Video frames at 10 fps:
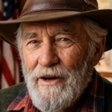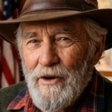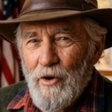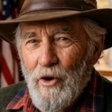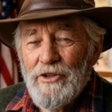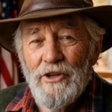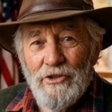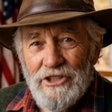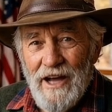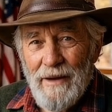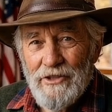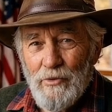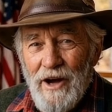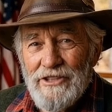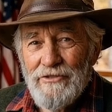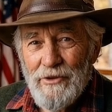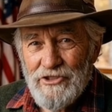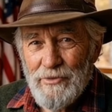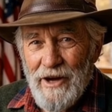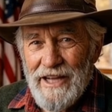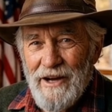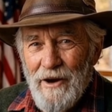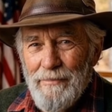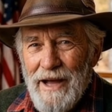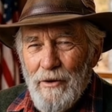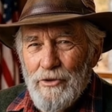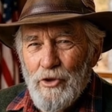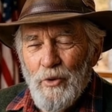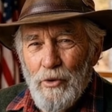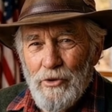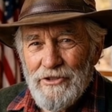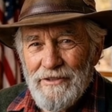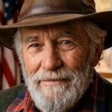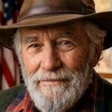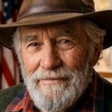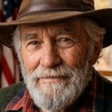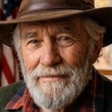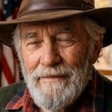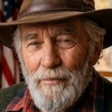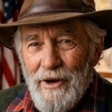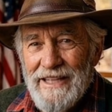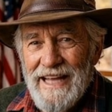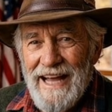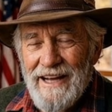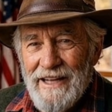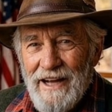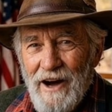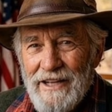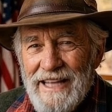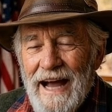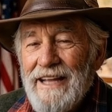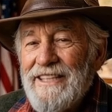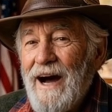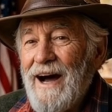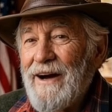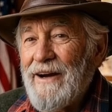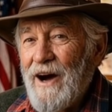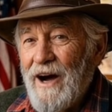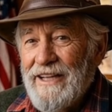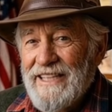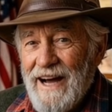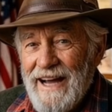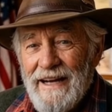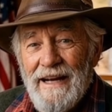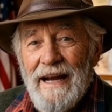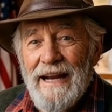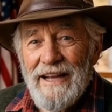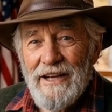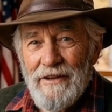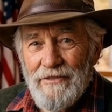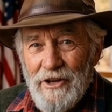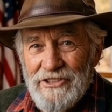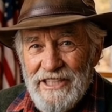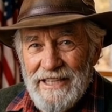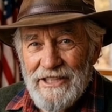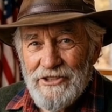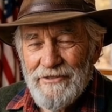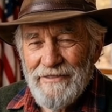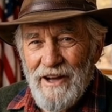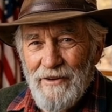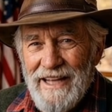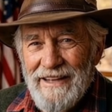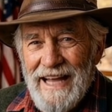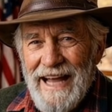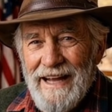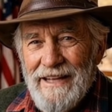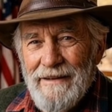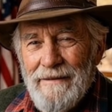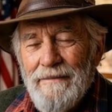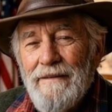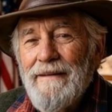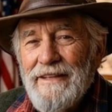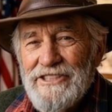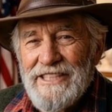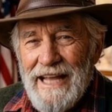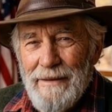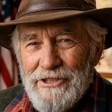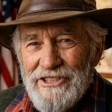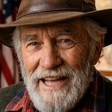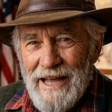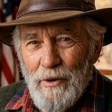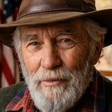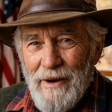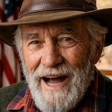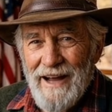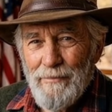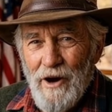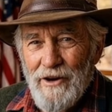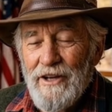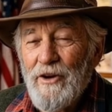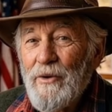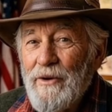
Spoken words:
also stops rust from spreading on metal tools. When tannin contacts iron oxide, it converts it into ferric tannate, the same stable black molecule.